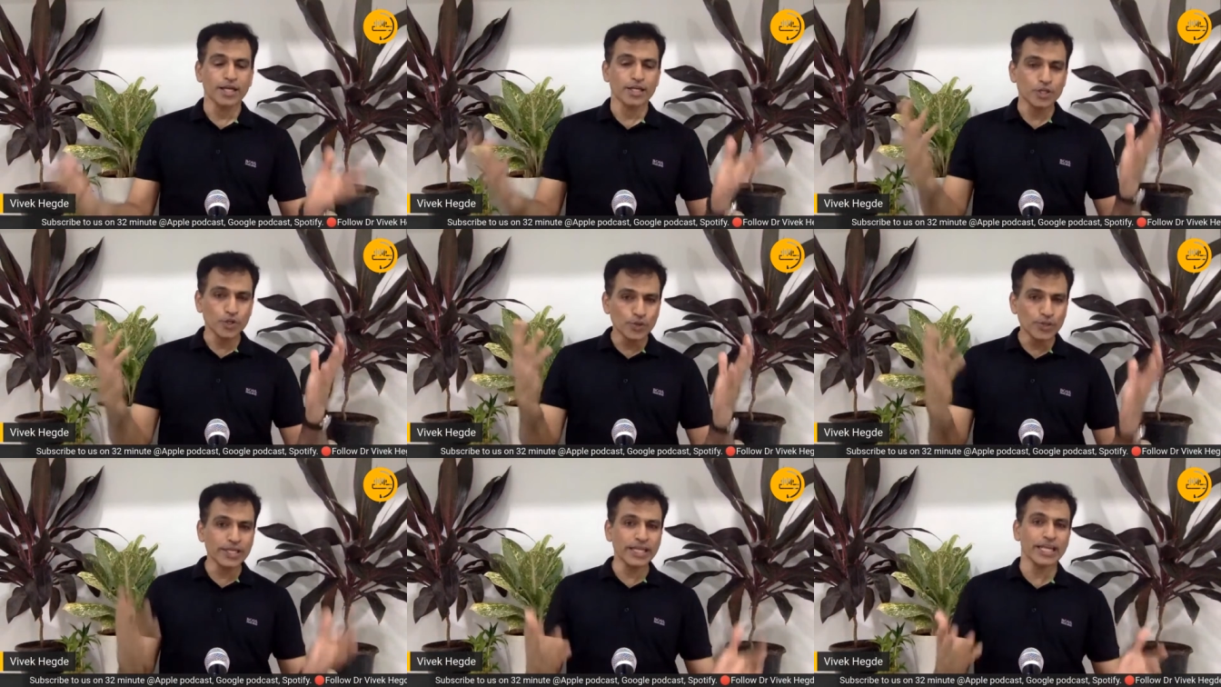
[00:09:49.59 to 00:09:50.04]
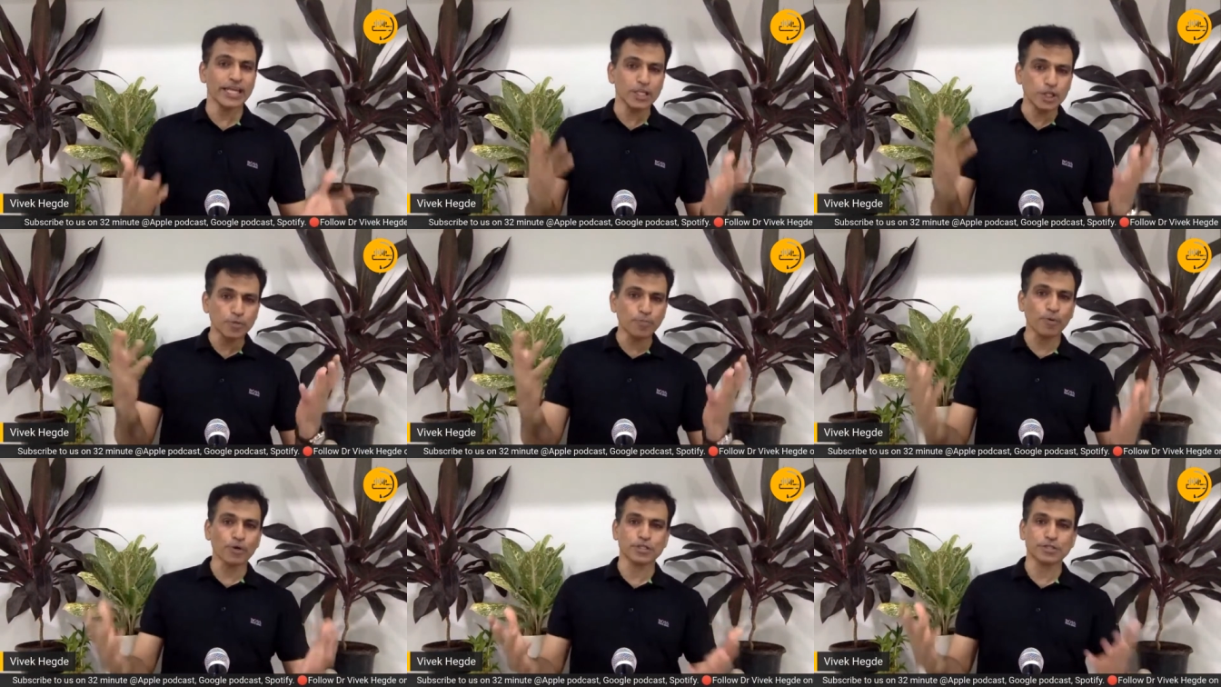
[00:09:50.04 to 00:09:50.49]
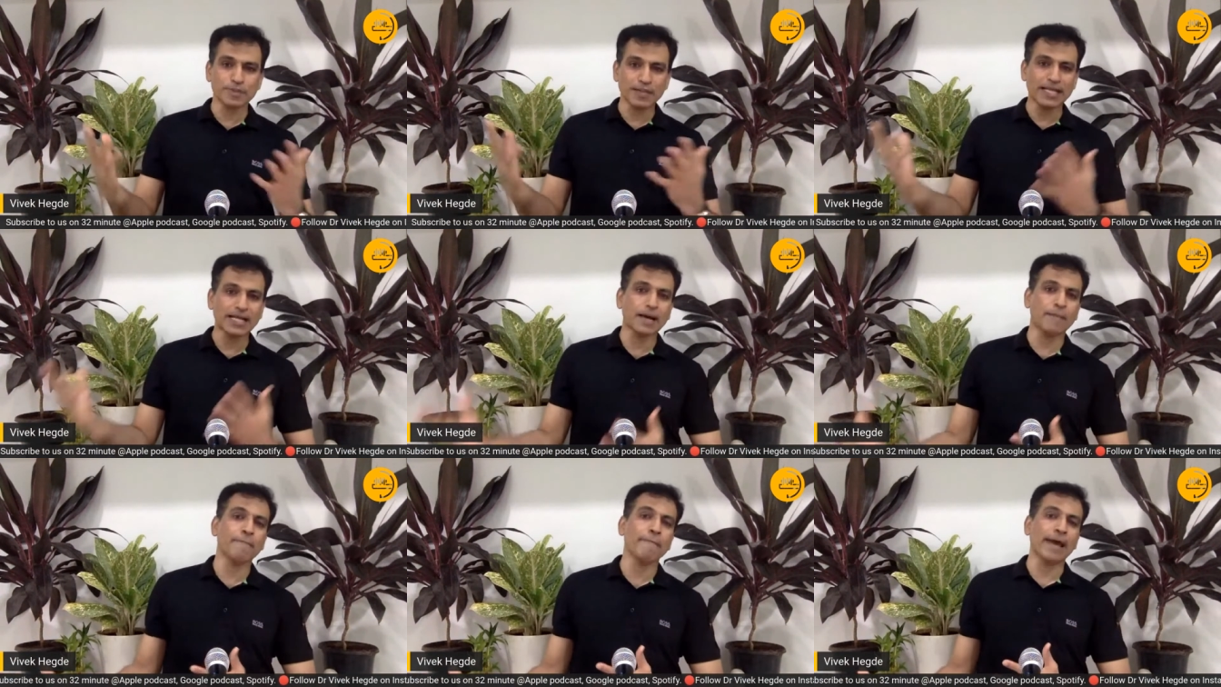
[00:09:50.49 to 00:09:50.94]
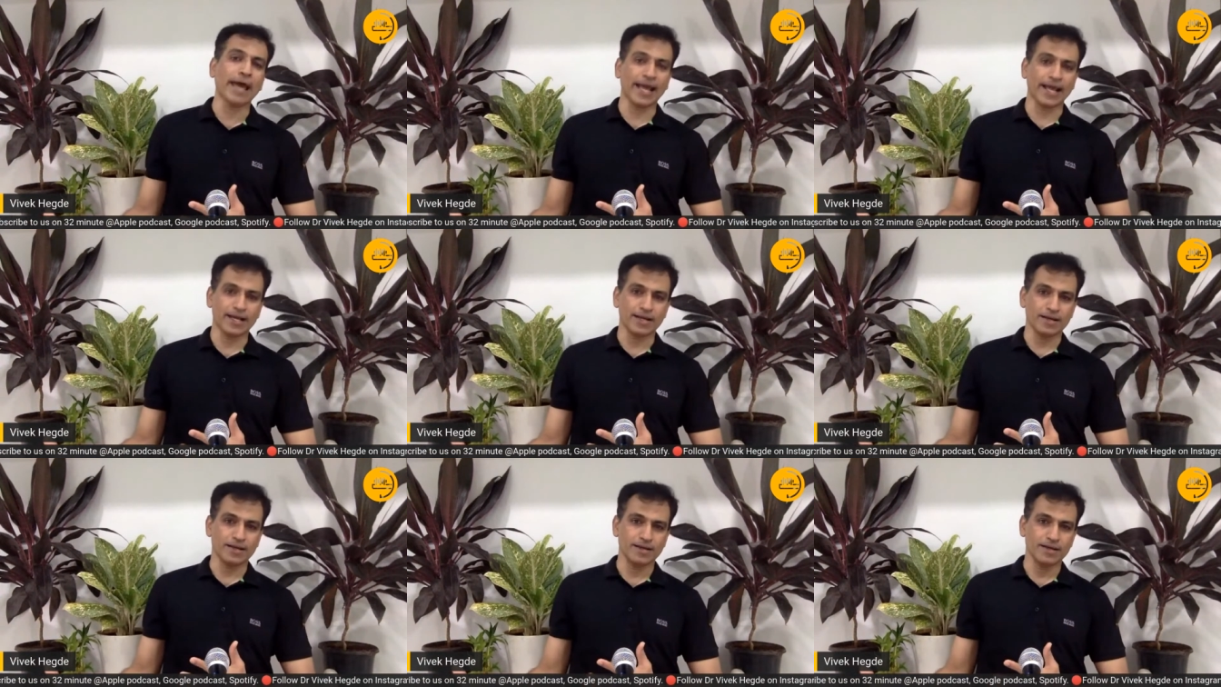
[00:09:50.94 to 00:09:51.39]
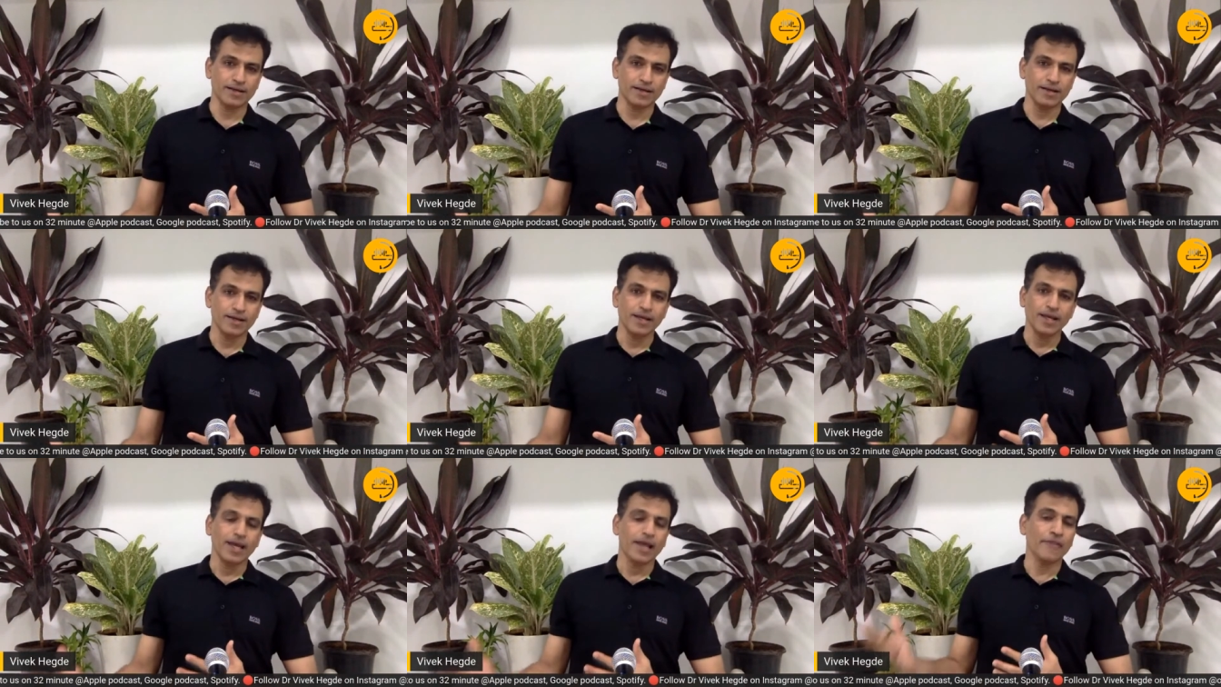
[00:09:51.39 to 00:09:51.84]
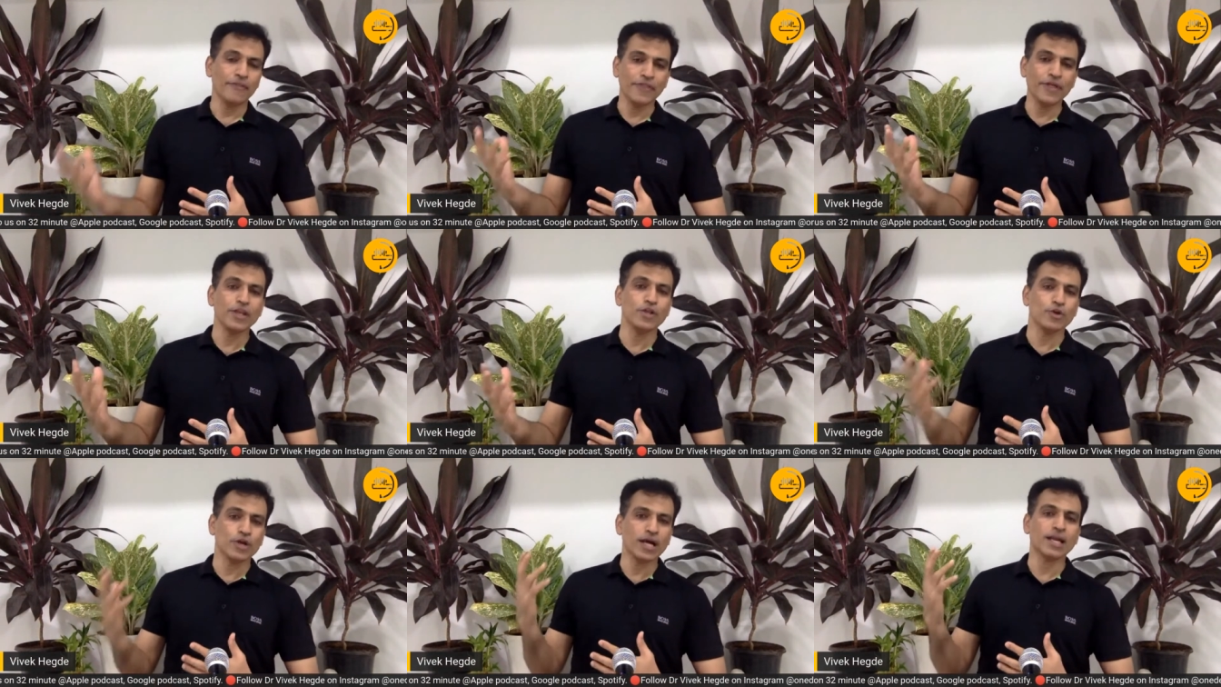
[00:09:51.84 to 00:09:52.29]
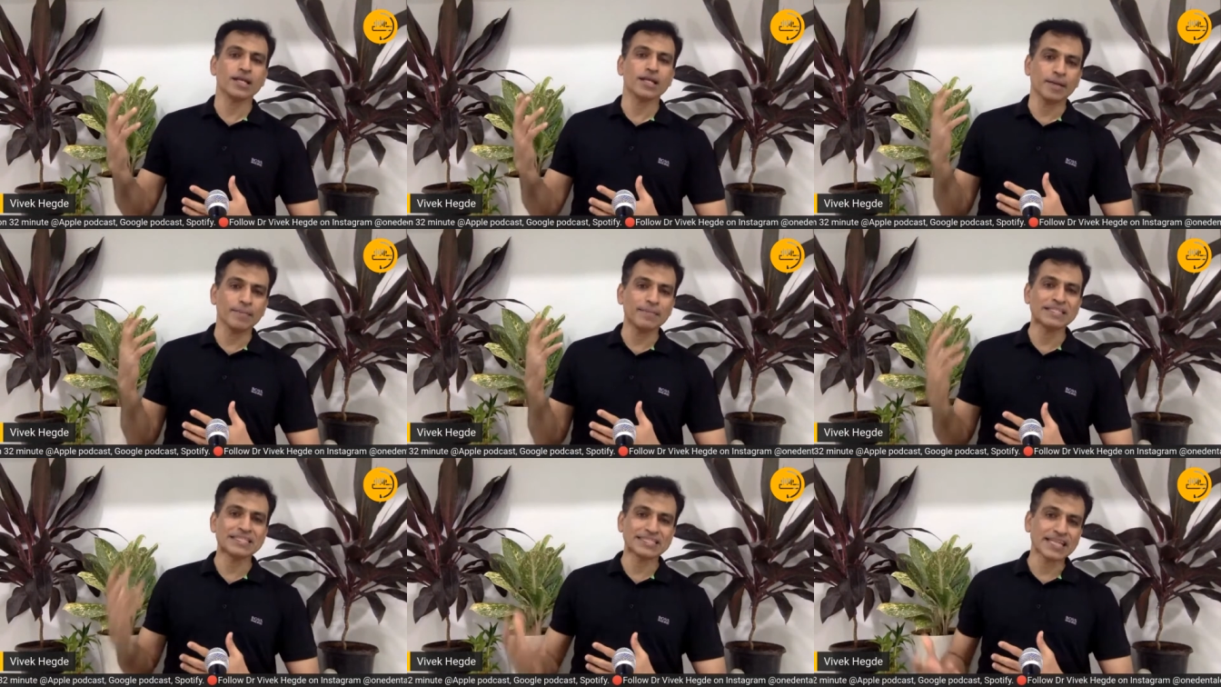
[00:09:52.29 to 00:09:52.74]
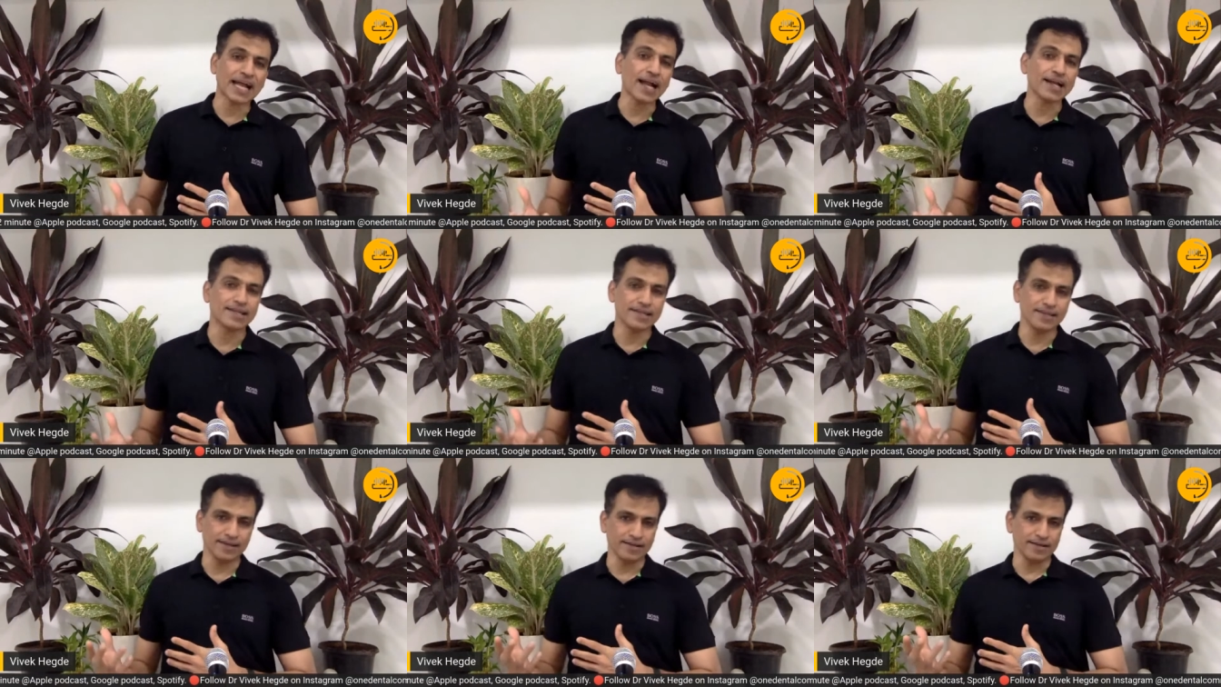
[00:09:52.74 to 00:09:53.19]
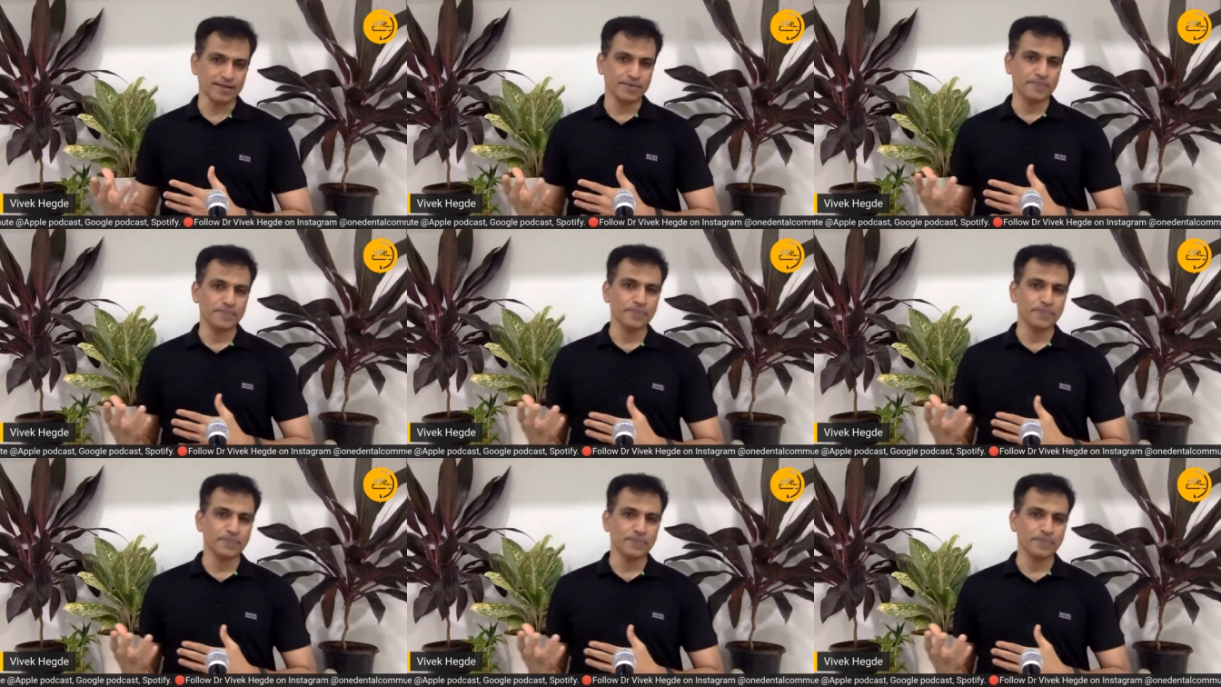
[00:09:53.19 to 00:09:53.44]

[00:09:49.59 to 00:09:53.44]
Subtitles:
You need to possibly come back. And then you can't come and start here.